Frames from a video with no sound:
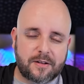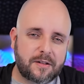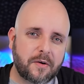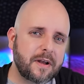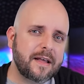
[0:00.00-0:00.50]

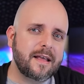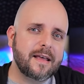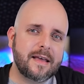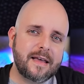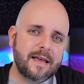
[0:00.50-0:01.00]
learning
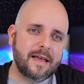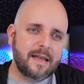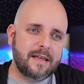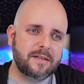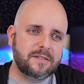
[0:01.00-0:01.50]

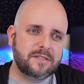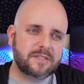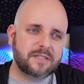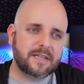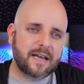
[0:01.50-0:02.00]

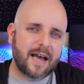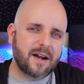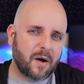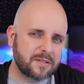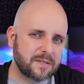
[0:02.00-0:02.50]
is kind
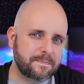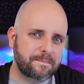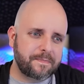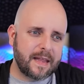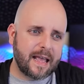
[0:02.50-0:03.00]
of awesome
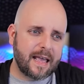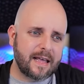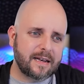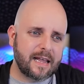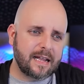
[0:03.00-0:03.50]

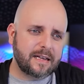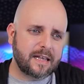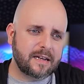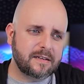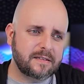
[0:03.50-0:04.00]
and it
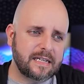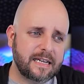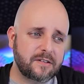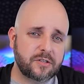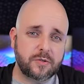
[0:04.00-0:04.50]
can
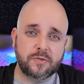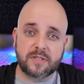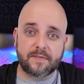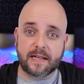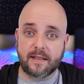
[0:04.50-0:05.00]
lead to
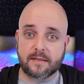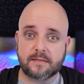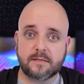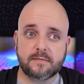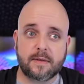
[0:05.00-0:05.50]
stuff like
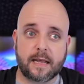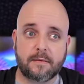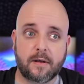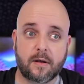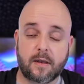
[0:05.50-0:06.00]
this. Like
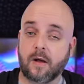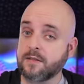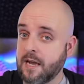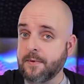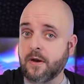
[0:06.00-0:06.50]
a long
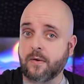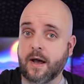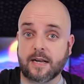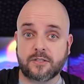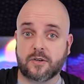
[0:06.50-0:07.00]
time ago,
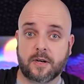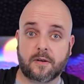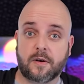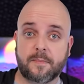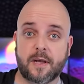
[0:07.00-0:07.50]
I started
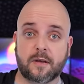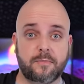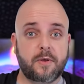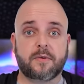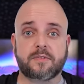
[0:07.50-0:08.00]
learning about
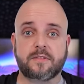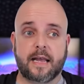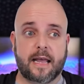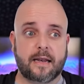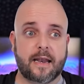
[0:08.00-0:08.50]
computers
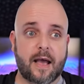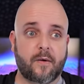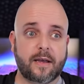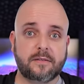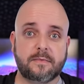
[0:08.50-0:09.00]
and now
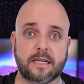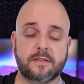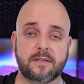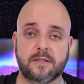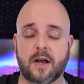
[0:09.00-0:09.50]
I get
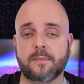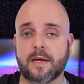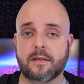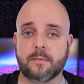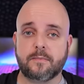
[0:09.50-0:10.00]
to talk
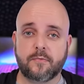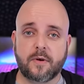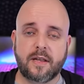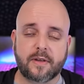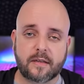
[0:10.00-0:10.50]
about them for
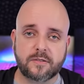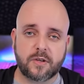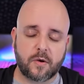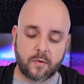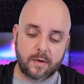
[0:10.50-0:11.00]
a living.
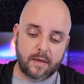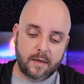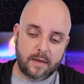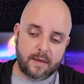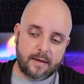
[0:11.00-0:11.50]
So,
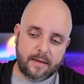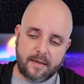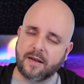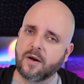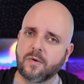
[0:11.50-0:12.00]

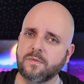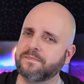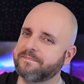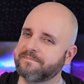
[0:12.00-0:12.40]
you know,